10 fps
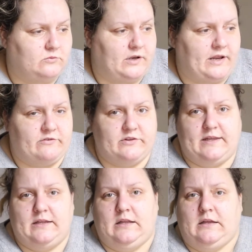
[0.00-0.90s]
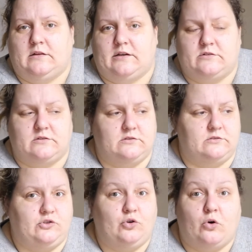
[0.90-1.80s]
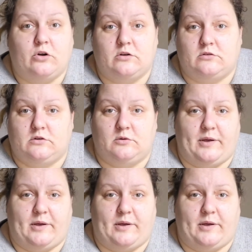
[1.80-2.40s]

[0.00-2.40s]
whatever they need, like your